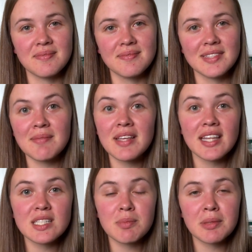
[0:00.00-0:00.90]
Something
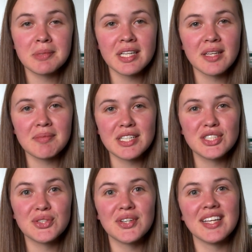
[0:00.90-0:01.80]
that's been bringing me
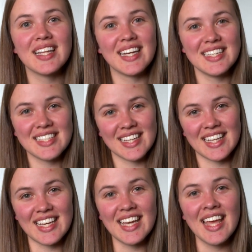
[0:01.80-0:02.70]
joy
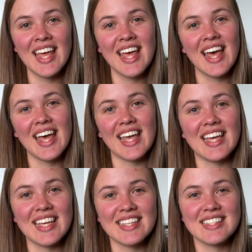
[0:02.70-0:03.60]
lately
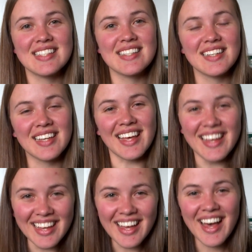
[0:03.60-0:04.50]
is
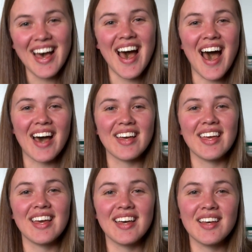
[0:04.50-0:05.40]

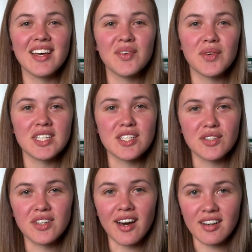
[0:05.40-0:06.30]
I went
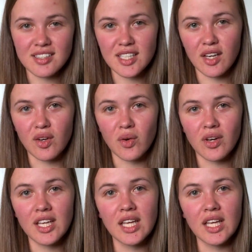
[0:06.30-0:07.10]
to Costco